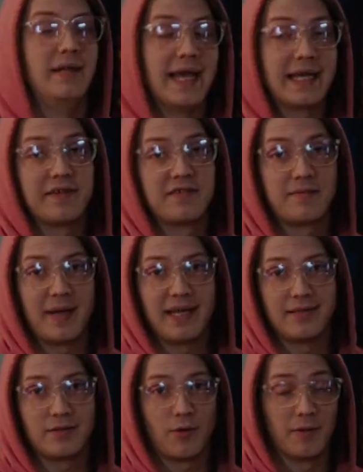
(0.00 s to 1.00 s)
negative
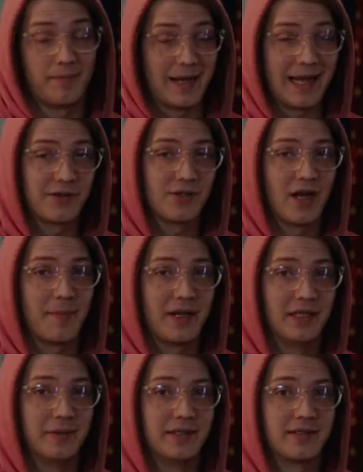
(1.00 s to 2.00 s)
space or backdrop
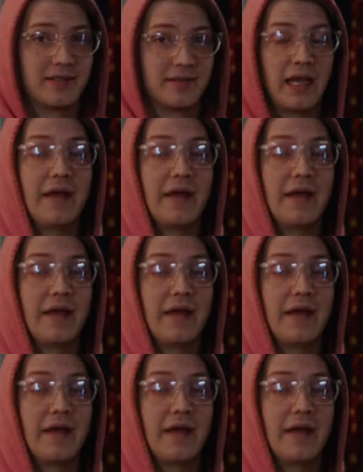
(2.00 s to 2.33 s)
elements,